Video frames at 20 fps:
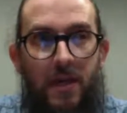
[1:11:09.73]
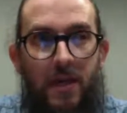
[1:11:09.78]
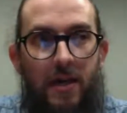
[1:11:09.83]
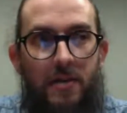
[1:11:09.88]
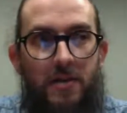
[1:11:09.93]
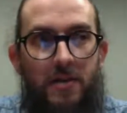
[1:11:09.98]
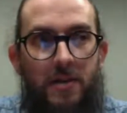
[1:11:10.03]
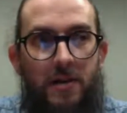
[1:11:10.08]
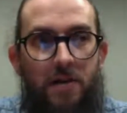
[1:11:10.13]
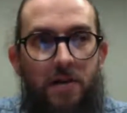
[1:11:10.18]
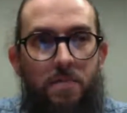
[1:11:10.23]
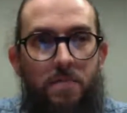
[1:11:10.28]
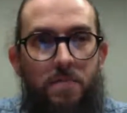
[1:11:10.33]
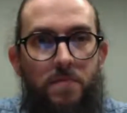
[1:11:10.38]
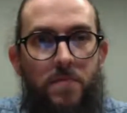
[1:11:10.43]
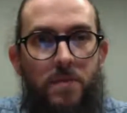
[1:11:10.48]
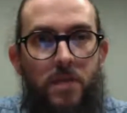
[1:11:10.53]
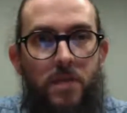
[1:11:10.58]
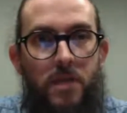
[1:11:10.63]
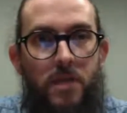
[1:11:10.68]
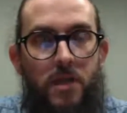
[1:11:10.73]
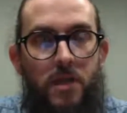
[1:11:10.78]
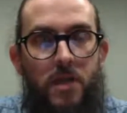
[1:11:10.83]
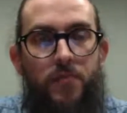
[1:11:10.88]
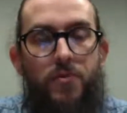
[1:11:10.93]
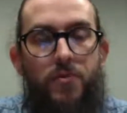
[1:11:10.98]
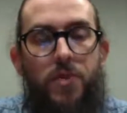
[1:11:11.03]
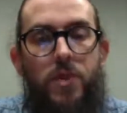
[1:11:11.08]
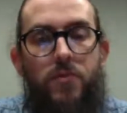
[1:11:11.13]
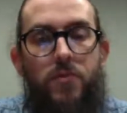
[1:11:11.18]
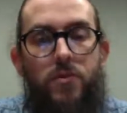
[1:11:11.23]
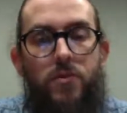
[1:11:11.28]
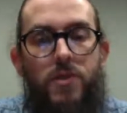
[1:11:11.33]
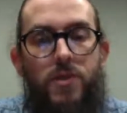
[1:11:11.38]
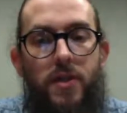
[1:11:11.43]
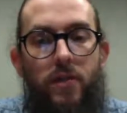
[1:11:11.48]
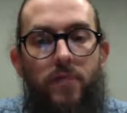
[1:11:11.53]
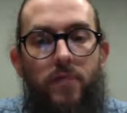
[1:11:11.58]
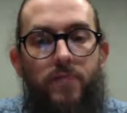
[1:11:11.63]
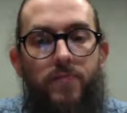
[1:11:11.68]
And if you give
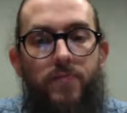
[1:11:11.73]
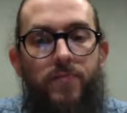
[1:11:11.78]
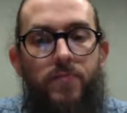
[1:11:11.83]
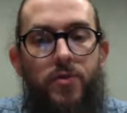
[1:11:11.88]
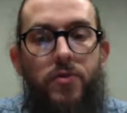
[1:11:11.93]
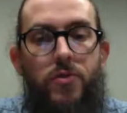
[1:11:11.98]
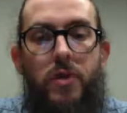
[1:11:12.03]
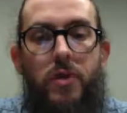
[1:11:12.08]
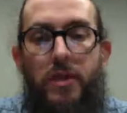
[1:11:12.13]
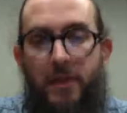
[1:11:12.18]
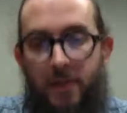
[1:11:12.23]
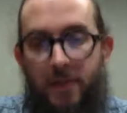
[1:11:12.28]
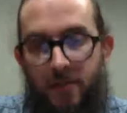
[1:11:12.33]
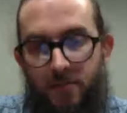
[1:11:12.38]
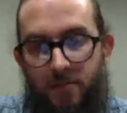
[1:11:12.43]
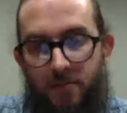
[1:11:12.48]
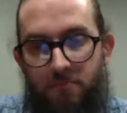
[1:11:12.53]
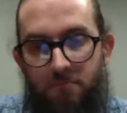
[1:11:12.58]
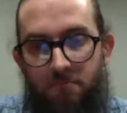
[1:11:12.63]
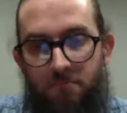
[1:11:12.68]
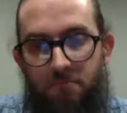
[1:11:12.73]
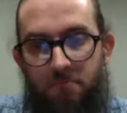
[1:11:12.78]
yourself 2 clicks,